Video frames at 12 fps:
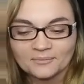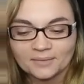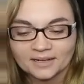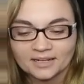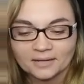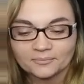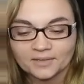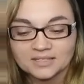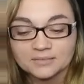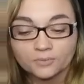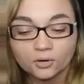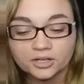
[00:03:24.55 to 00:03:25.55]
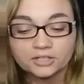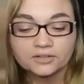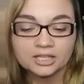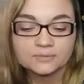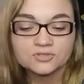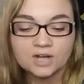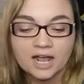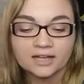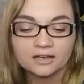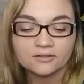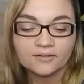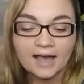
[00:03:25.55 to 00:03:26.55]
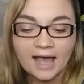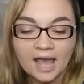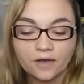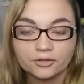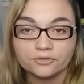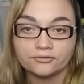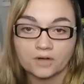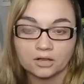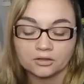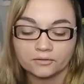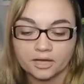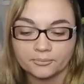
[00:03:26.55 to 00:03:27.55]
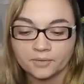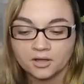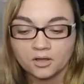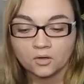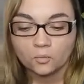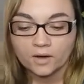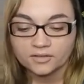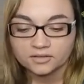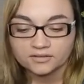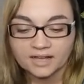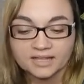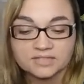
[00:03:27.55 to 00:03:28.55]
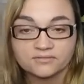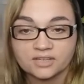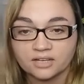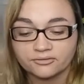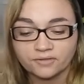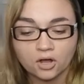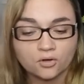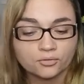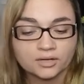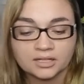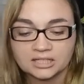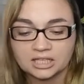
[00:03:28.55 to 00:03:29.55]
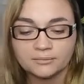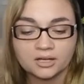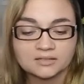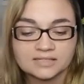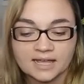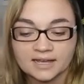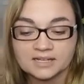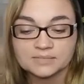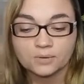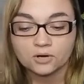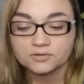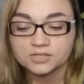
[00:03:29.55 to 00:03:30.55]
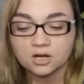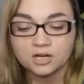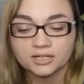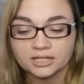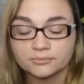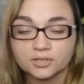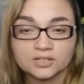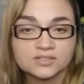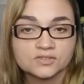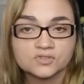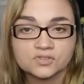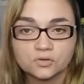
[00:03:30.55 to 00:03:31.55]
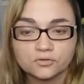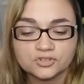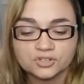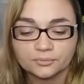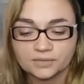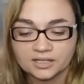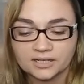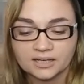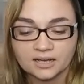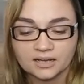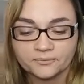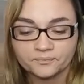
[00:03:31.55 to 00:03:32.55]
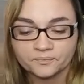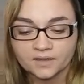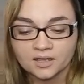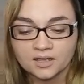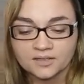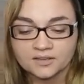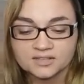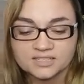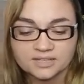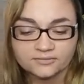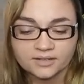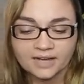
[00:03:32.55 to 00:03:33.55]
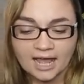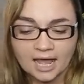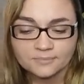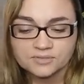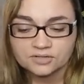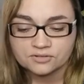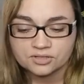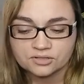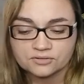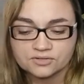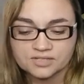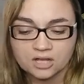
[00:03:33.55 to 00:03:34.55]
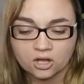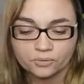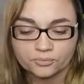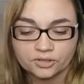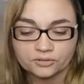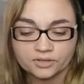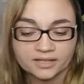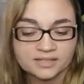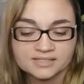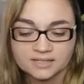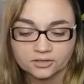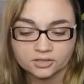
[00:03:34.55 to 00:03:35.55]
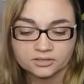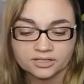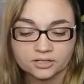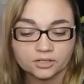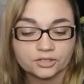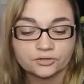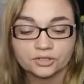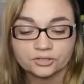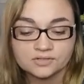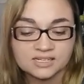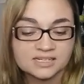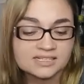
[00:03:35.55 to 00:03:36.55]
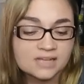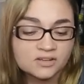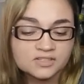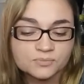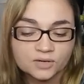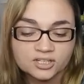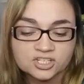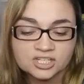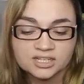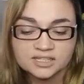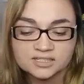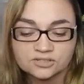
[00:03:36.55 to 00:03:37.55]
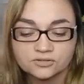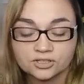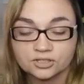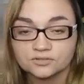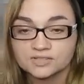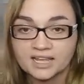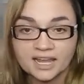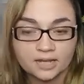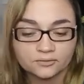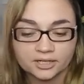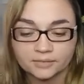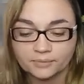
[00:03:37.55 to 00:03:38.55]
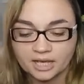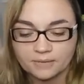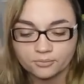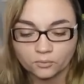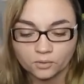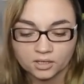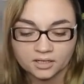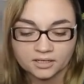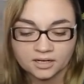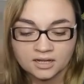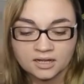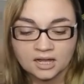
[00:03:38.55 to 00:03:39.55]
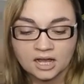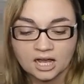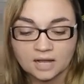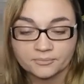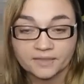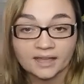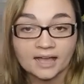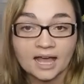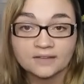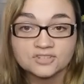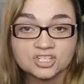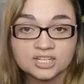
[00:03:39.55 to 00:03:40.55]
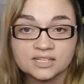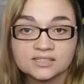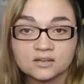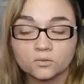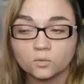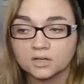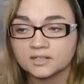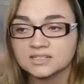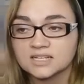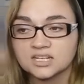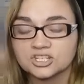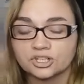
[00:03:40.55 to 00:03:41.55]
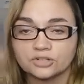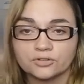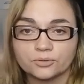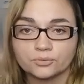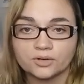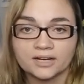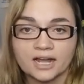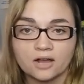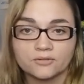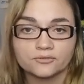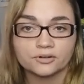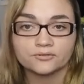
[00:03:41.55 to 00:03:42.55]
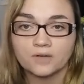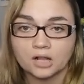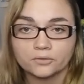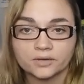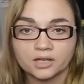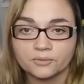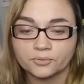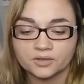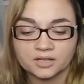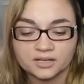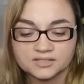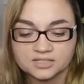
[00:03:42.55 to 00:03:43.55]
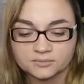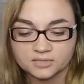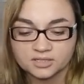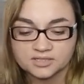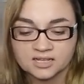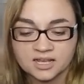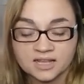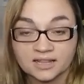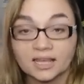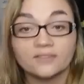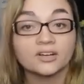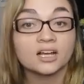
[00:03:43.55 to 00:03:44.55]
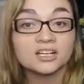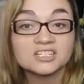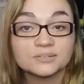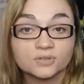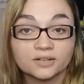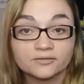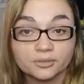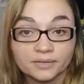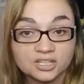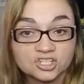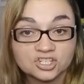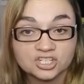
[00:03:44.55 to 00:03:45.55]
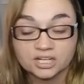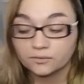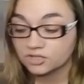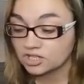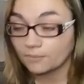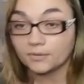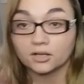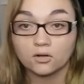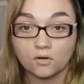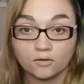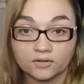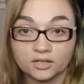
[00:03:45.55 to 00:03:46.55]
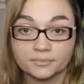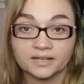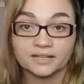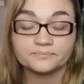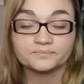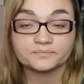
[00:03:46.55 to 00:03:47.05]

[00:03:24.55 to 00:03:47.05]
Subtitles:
But it's important you keep track of how you follow up, whether that's via phone, email, text, postcard, in-person, social media. There's different apps you can use to help you. Like I said earlier, you can use Excel spreadsheets, you can use handwritten paperwork. They have sheets on Workstation you can print out for following up with customers. They have a customer information sheet, which I'm going to go over in a minute,